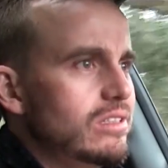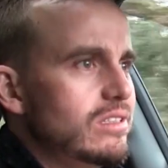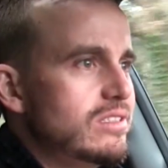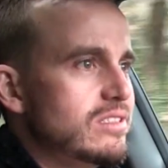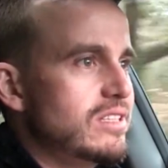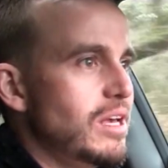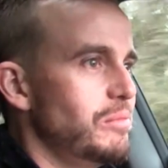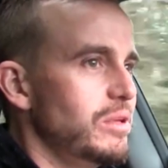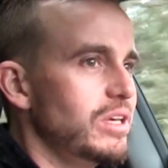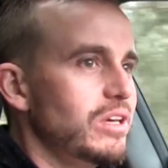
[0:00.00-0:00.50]

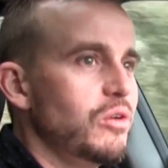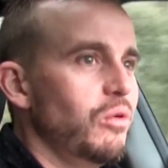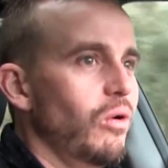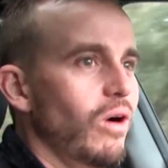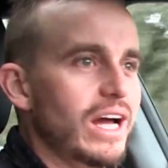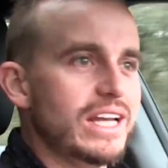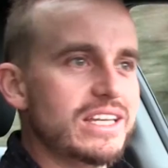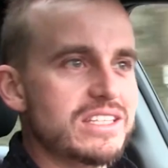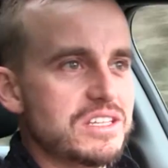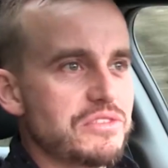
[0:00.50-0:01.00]
Something
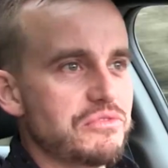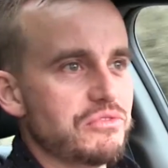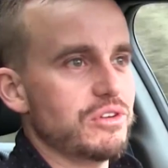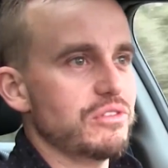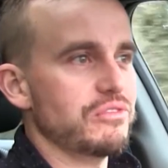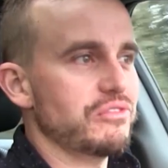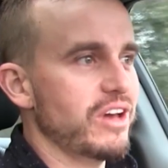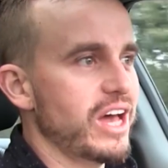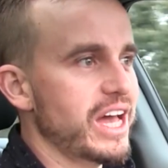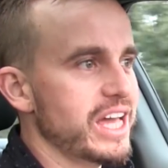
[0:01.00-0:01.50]
quite
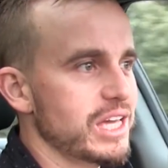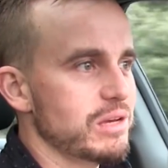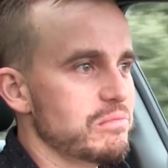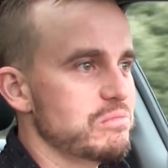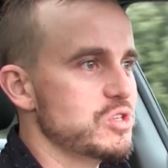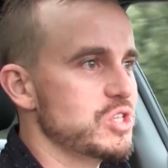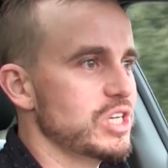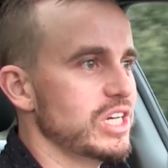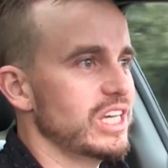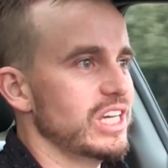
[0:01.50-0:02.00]
different for
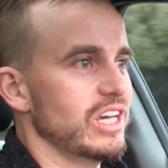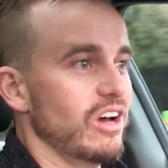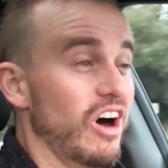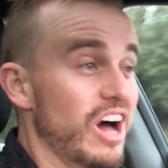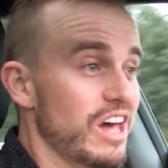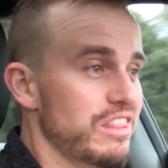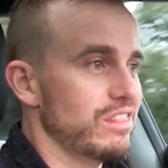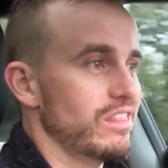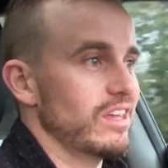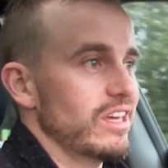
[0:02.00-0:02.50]
AMG,
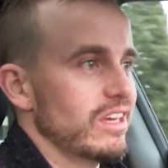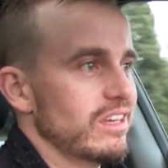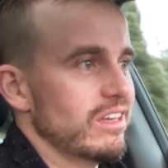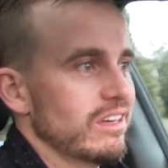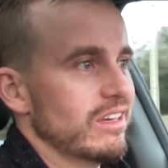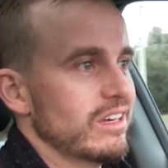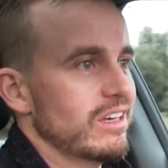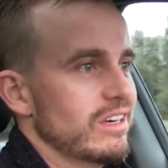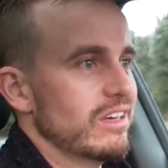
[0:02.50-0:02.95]
I think.